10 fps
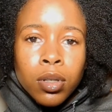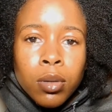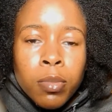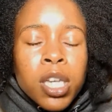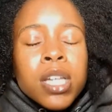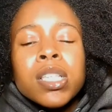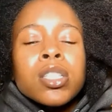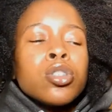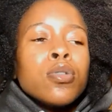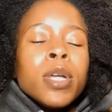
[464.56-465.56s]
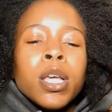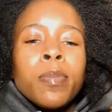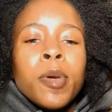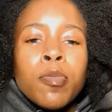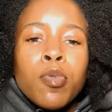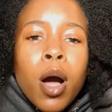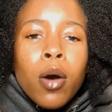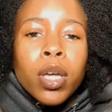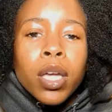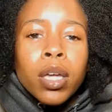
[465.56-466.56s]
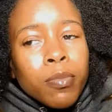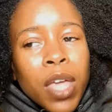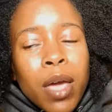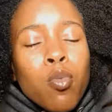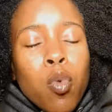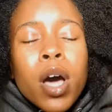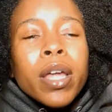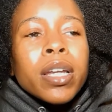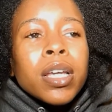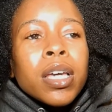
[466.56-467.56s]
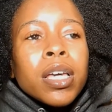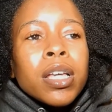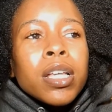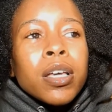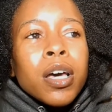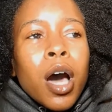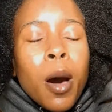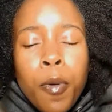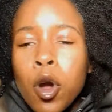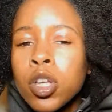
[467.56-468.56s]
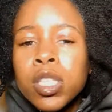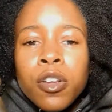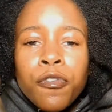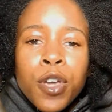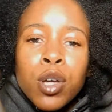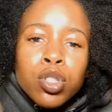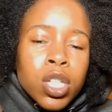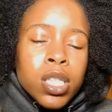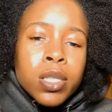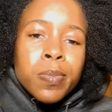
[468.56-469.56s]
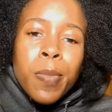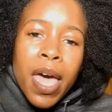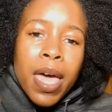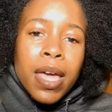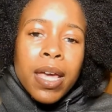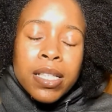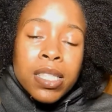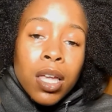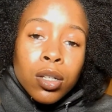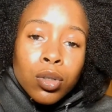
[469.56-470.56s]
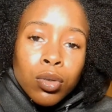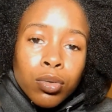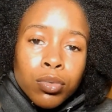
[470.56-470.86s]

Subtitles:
Because there's too many people out here. They want a person to feel just as bad as they do.